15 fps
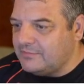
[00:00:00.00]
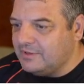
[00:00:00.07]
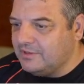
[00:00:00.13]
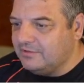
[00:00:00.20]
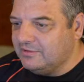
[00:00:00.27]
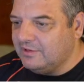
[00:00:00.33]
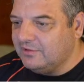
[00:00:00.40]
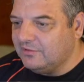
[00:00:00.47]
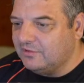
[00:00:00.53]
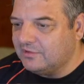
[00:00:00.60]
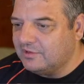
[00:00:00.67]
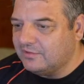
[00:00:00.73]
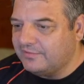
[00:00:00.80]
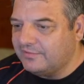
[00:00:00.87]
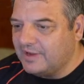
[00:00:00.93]
So let's look
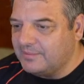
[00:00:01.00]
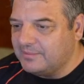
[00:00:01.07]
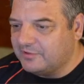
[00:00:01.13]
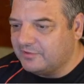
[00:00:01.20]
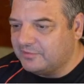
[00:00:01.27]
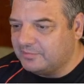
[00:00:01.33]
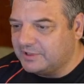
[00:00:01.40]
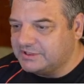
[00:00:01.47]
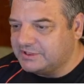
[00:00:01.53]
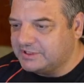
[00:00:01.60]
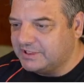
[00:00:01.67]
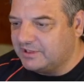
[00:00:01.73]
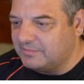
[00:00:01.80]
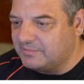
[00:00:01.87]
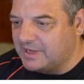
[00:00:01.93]
at the famous
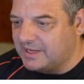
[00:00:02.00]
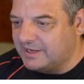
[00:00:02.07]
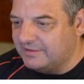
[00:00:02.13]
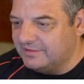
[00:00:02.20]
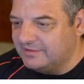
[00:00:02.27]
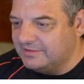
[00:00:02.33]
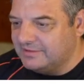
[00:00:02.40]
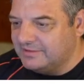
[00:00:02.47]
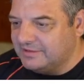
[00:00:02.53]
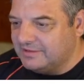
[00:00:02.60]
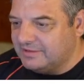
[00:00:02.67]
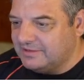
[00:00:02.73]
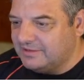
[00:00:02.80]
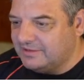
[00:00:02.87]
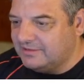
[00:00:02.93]
spreadsheet I made.
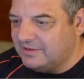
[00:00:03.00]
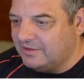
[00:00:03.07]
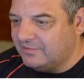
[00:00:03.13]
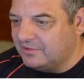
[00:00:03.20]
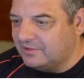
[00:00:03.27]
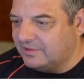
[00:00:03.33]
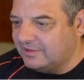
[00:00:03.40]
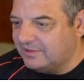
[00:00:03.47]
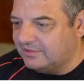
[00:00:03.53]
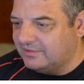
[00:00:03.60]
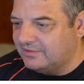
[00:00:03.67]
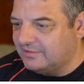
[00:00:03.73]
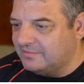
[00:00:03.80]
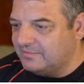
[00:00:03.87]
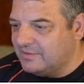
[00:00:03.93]
Let's have a look at
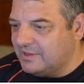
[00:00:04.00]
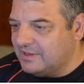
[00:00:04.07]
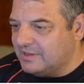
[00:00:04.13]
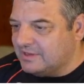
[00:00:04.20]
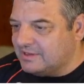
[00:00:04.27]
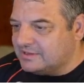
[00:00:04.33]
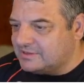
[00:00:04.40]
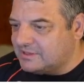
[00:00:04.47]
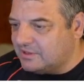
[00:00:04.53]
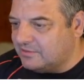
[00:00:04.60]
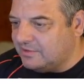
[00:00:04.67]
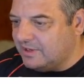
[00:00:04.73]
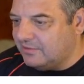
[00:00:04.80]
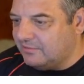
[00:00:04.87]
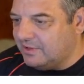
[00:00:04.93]
this. So we'll
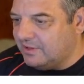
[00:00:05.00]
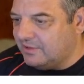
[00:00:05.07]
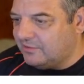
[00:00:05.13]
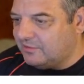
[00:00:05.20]
get the